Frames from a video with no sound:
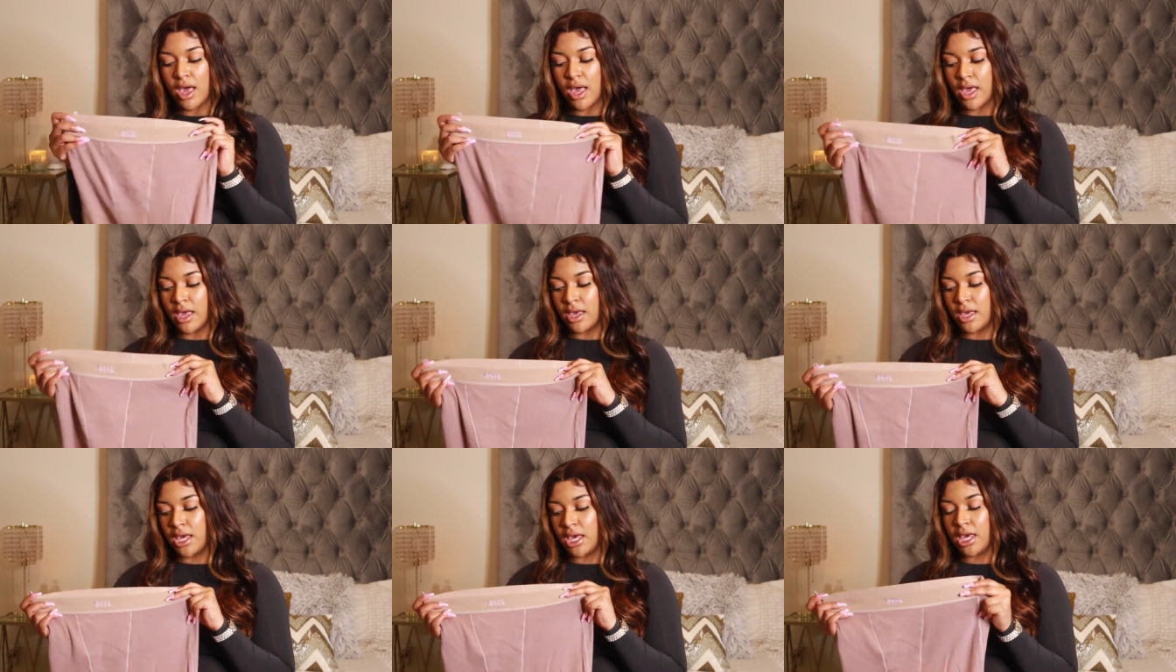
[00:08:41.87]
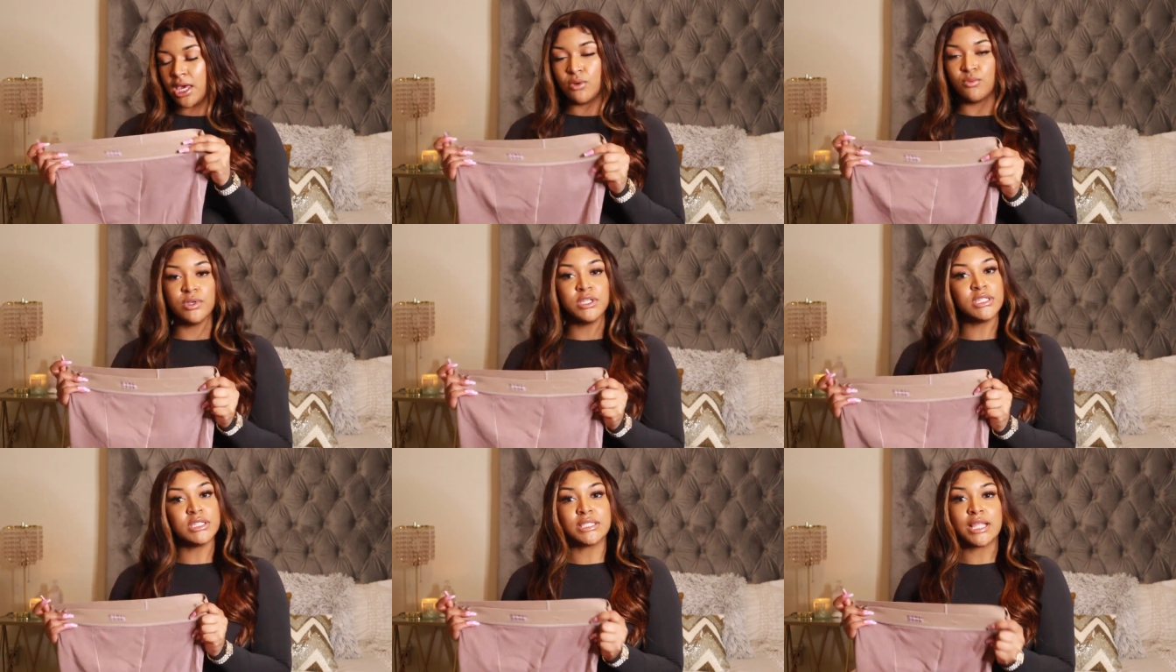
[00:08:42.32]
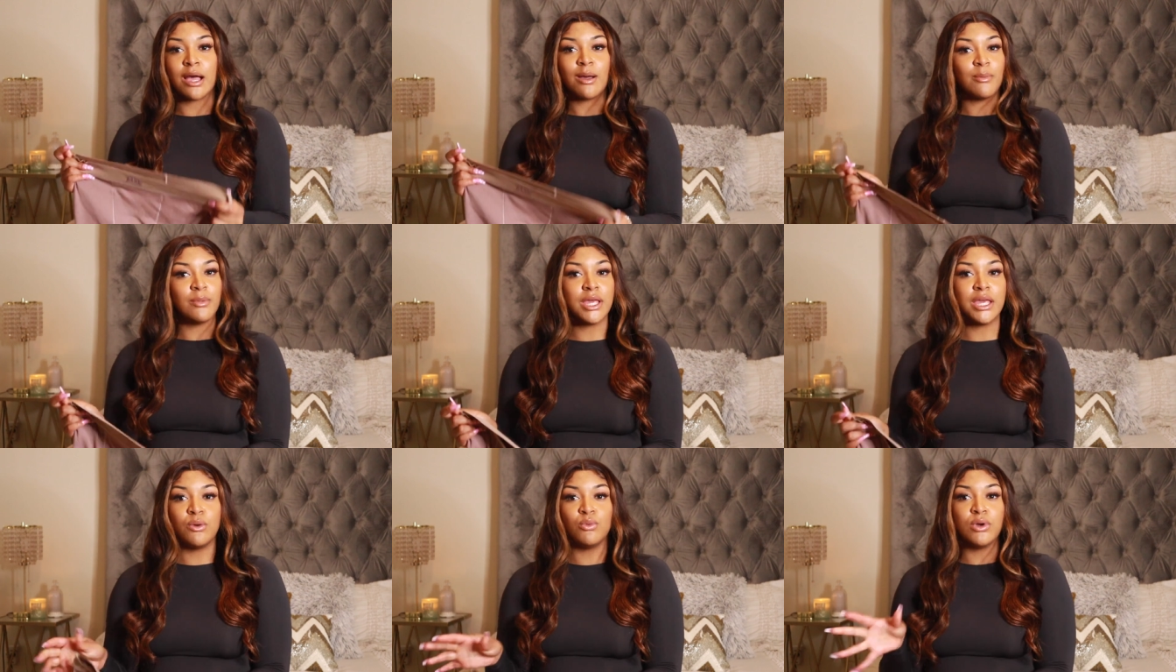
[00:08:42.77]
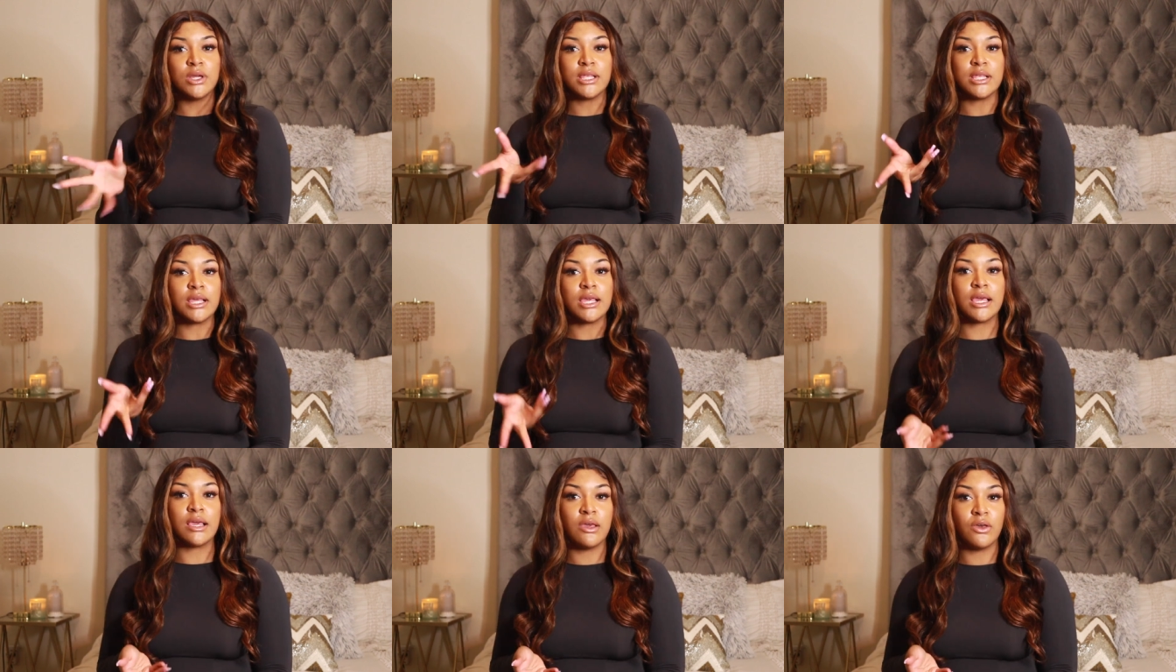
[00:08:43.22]
it would just not it
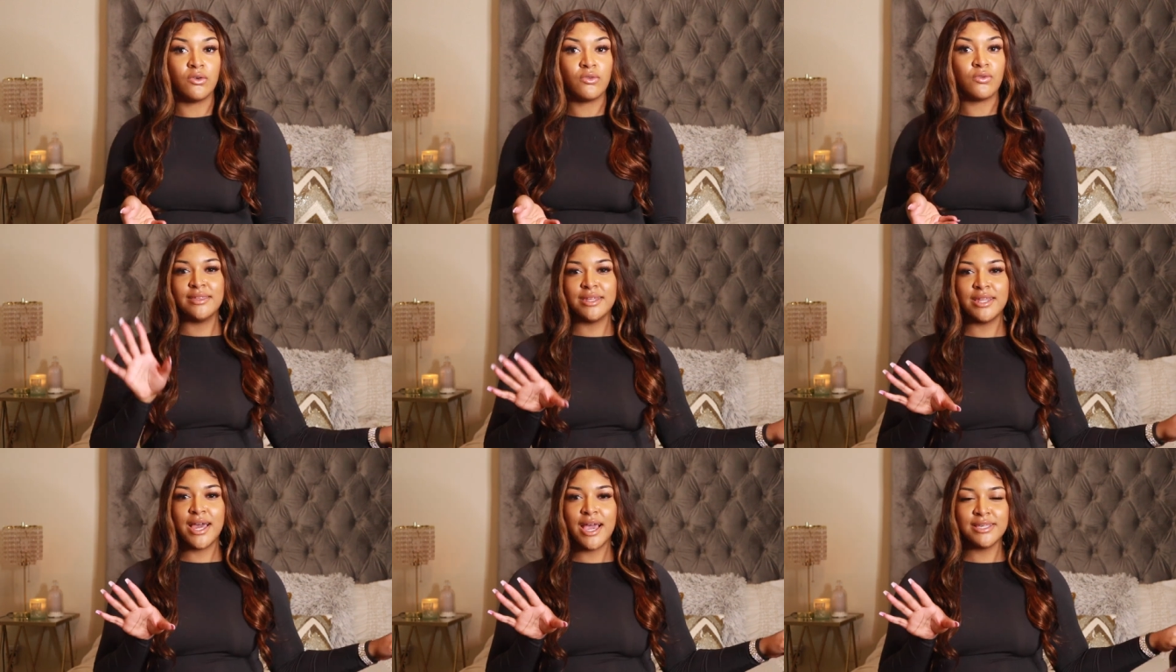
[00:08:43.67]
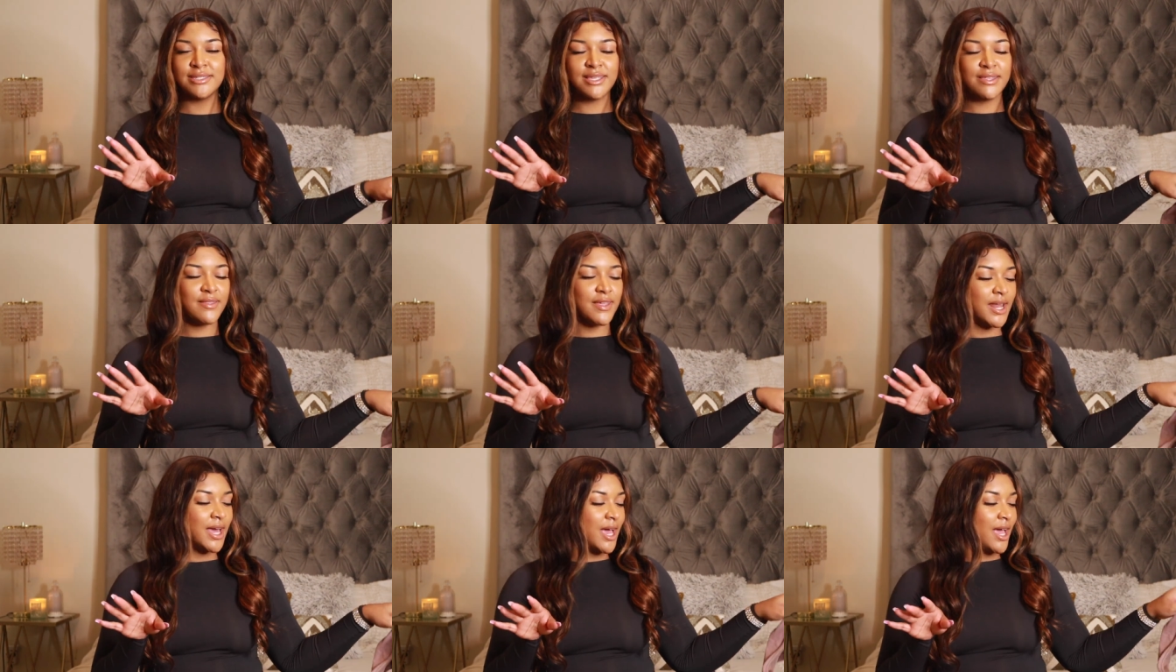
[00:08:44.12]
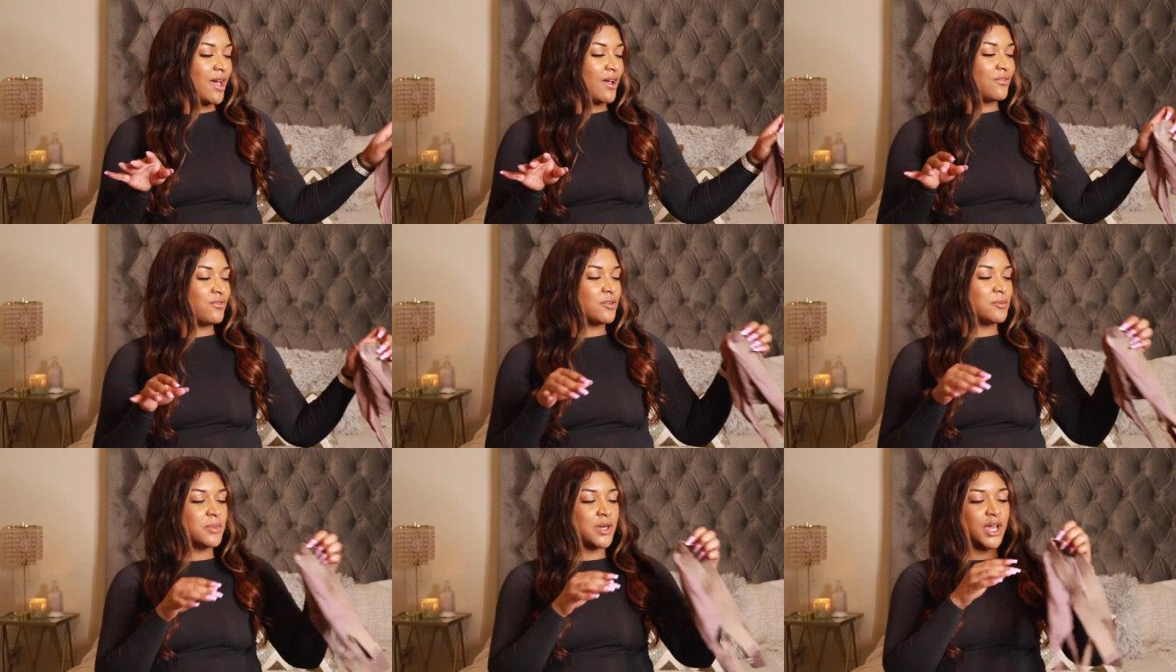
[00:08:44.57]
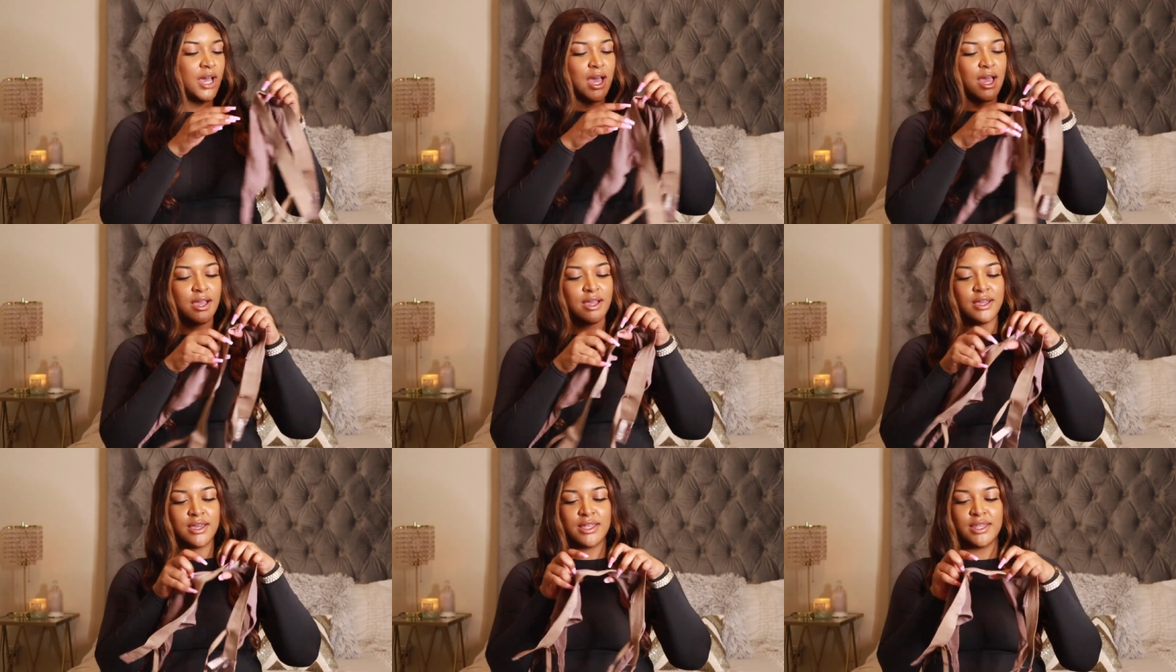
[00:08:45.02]
wouldn't give the last thing that i have from the
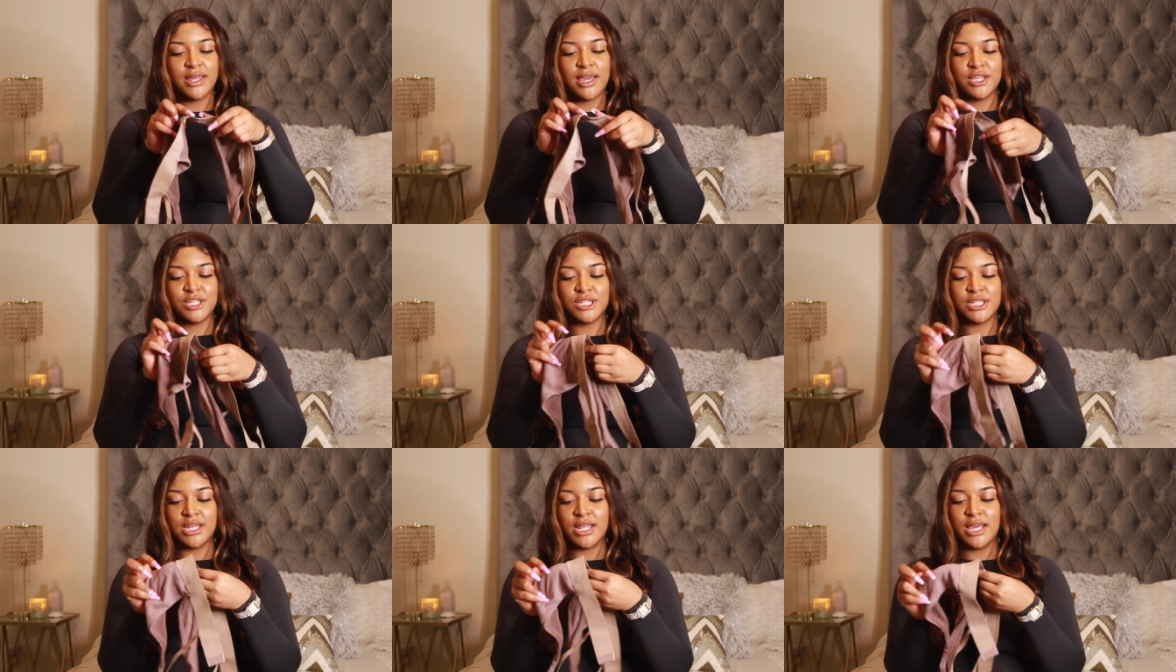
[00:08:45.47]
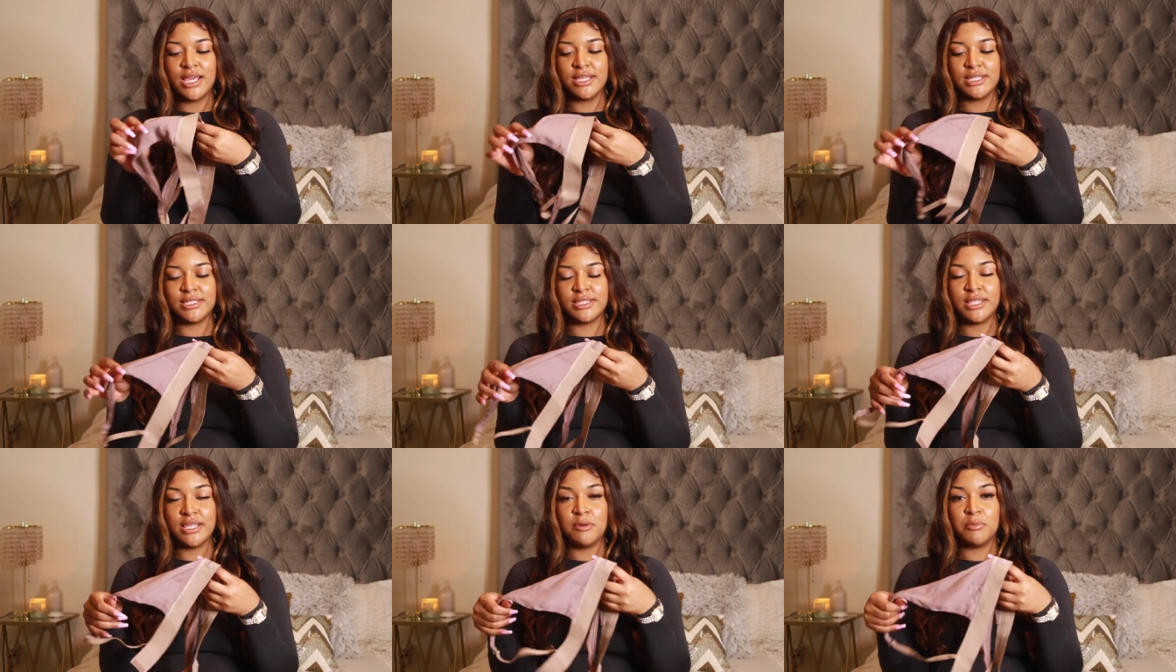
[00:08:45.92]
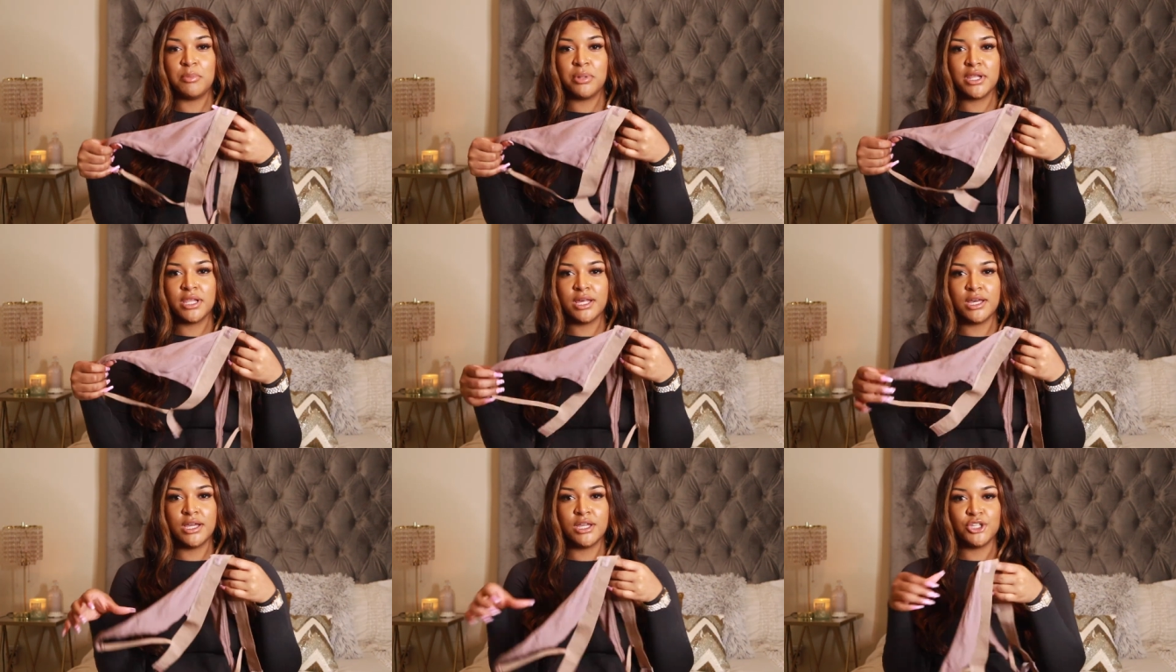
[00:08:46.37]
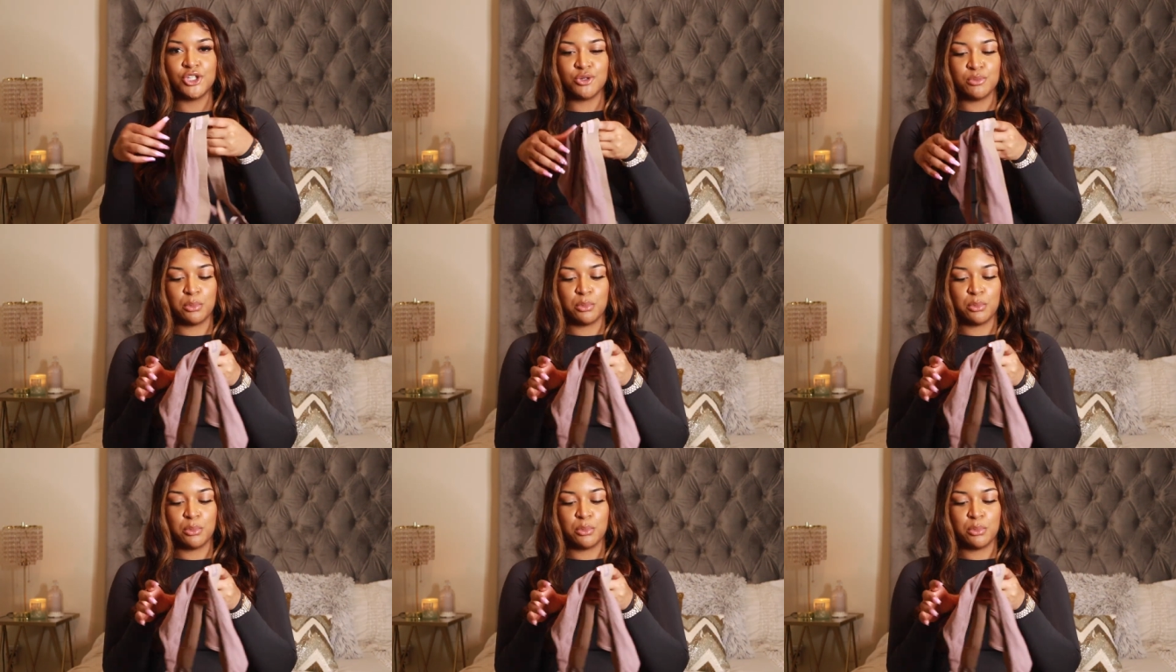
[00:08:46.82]
cotton collection is the plunge